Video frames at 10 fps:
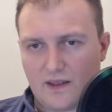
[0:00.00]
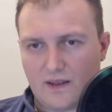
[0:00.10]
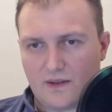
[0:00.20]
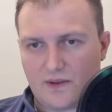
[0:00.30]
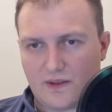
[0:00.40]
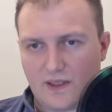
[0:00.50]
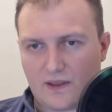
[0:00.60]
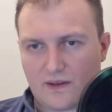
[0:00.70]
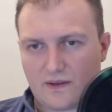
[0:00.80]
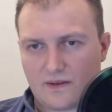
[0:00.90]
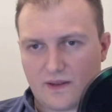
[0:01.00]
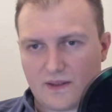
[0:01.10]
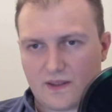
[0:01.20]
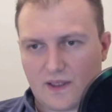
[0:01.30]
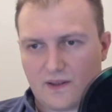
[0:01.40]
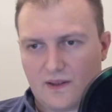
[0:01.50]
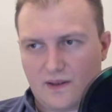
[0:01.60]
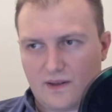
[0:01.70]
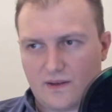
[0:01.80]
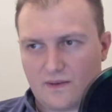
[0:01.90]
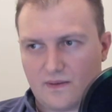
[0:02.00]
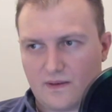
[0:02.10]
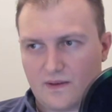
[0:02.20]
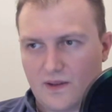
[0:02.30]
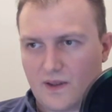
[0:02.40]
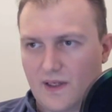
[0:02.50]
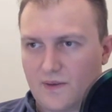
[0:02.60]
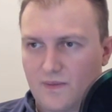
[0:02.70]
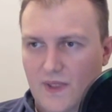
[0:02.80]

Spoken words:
Should take a second here. All right.